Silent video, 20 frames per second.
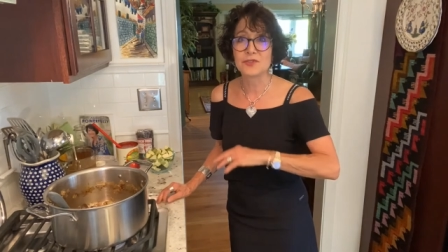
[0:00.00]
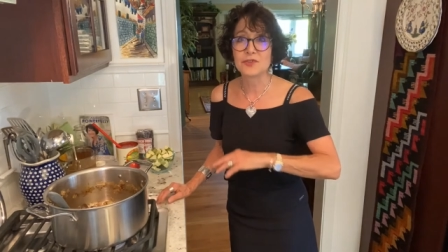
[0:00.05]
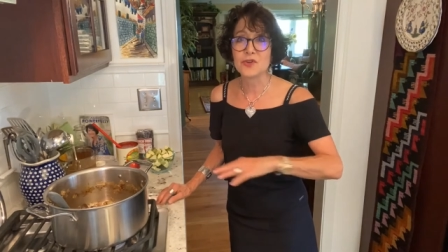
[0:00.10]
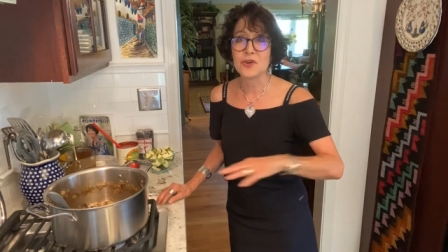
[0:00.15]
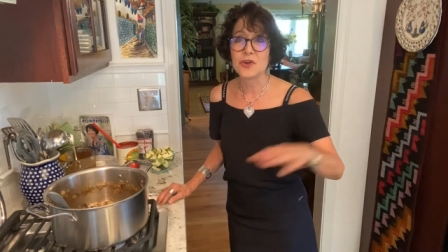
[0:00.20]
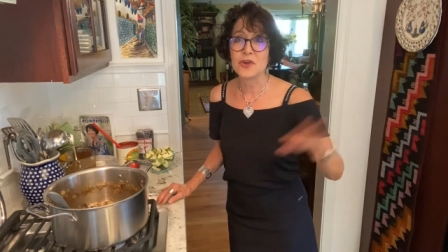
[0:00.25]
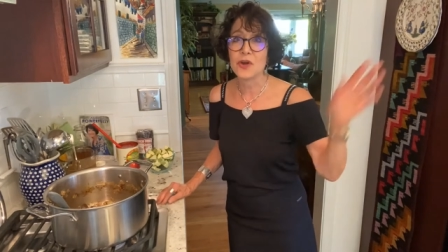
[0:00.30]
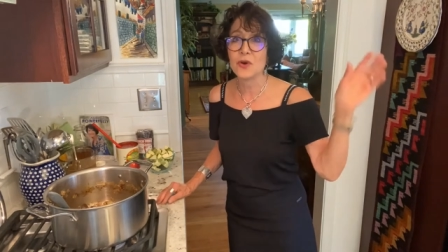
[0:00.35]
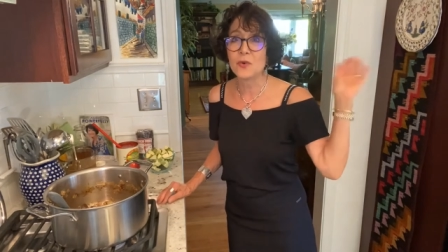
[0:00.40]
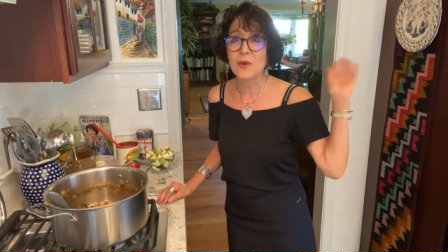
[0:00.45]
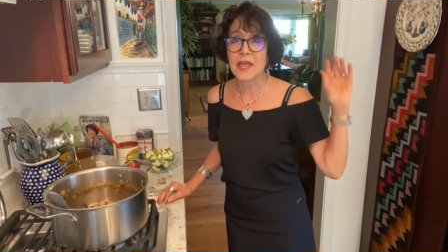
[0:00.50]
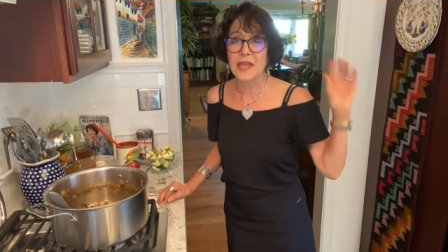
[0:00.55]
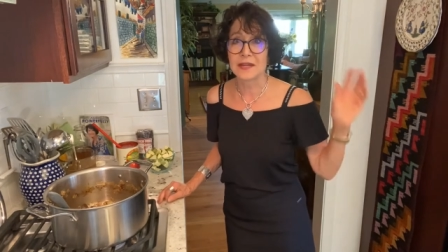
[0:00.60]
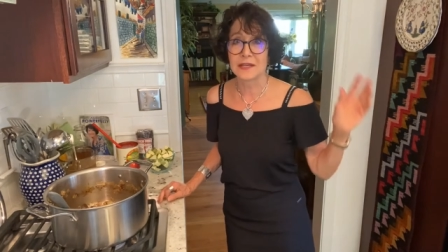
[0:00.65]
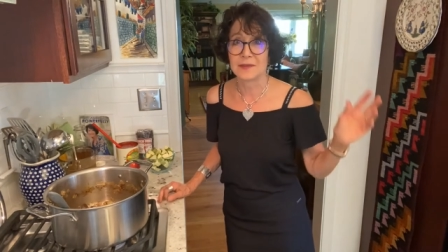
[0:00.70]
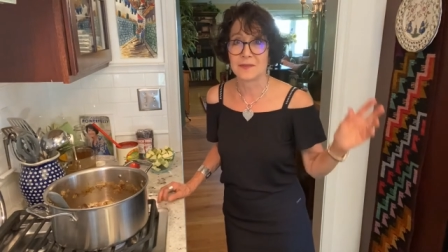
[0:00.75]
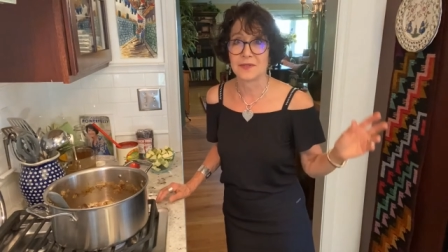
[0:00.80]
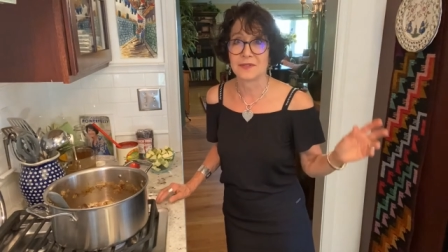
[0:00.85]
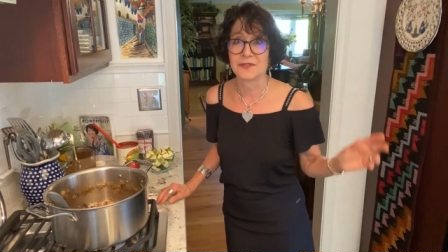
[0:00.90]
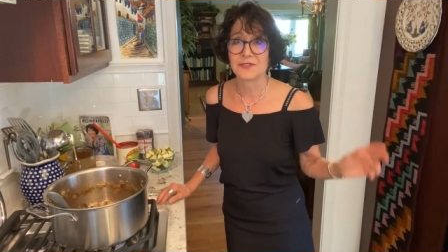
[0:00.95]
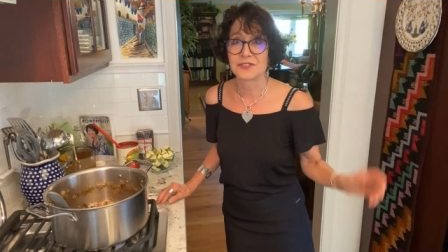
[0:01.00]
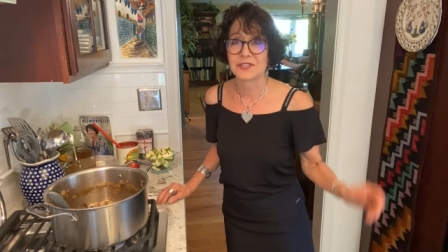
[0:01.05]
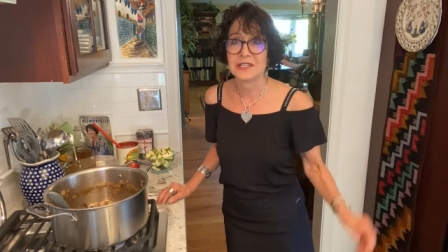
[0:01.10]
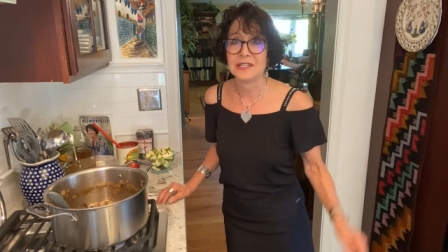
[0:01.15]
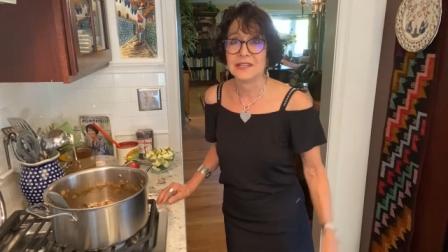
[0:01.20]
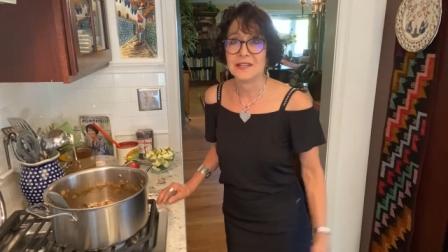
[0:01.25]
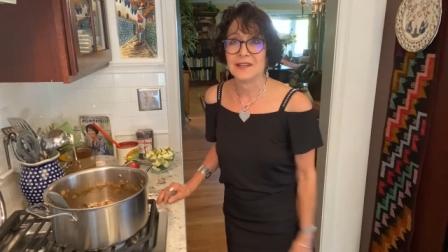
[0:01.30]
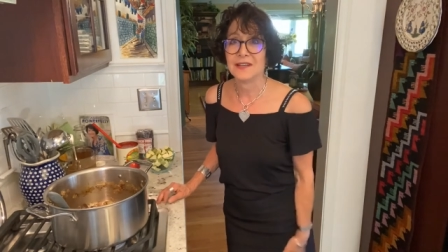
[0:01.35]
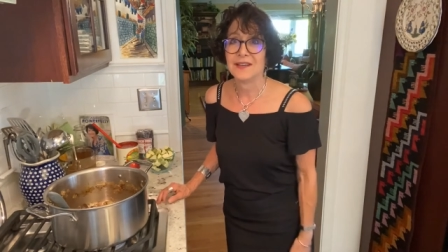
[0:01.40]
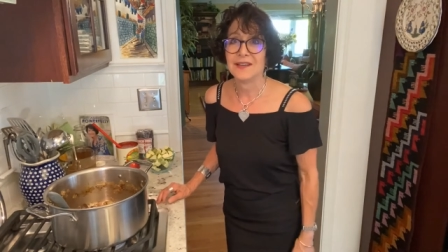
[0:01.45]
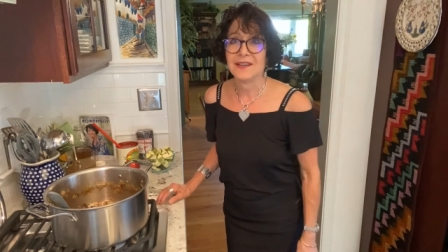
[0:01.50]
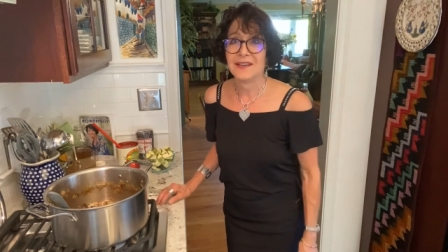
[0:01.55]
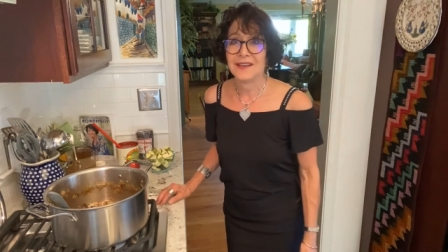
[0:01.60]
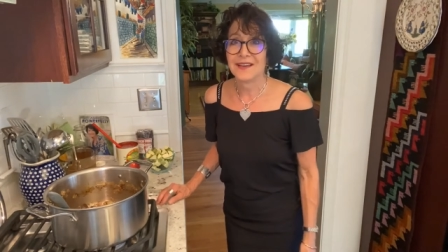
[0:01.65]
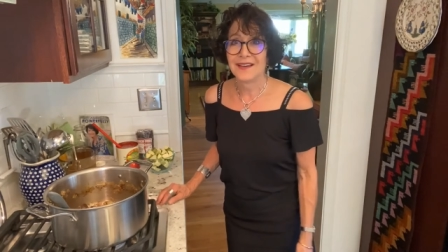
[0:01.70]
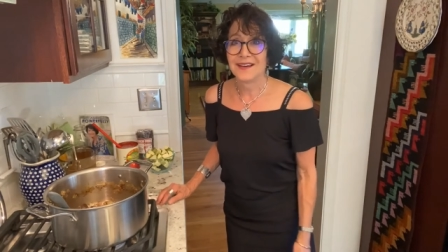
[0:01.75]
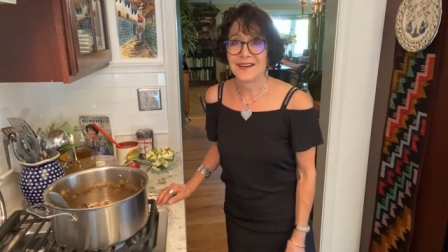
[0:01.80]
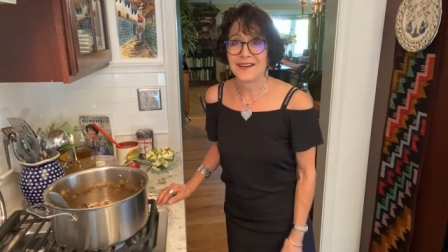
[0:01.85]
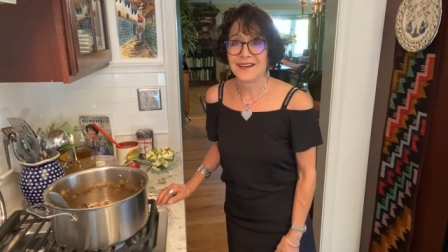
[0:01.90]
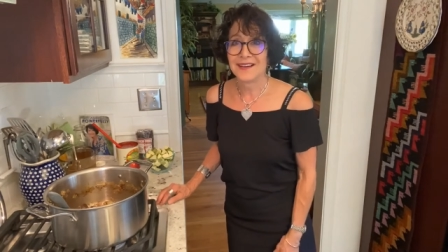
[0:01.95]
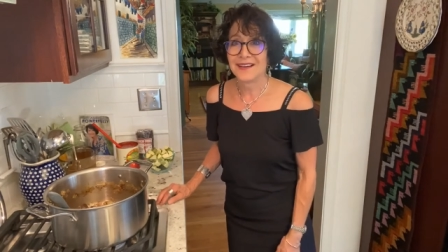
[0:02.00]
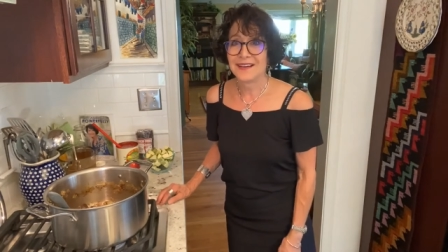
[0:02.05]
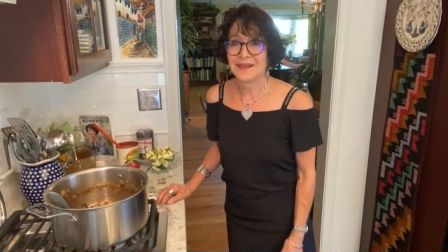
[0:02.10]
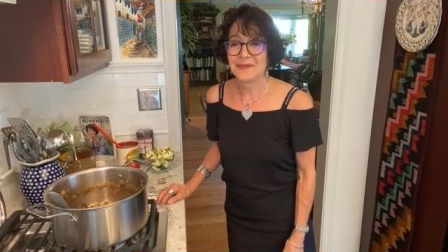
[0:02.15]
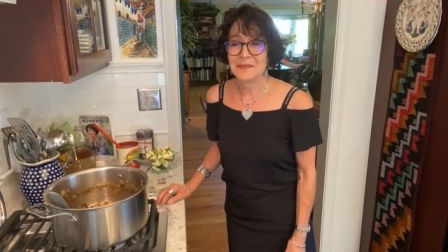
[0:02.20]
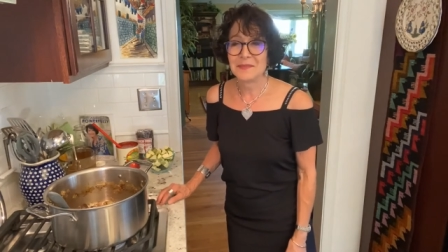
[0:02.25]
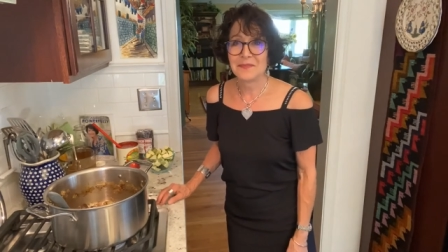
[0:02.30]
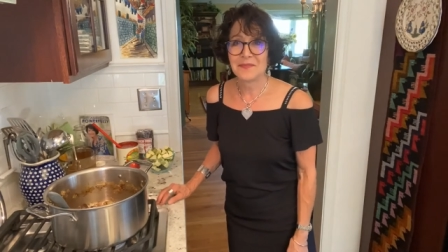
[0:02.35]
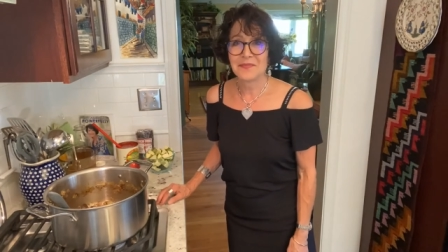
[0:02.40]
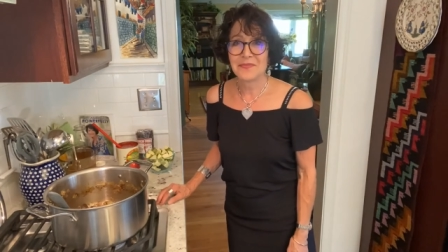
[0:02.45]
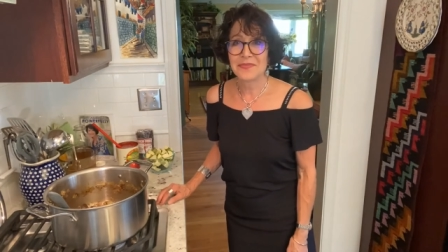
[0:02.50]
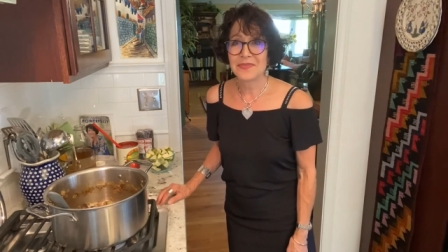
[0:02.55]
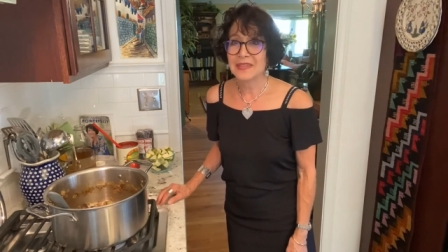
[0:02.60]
no animals um,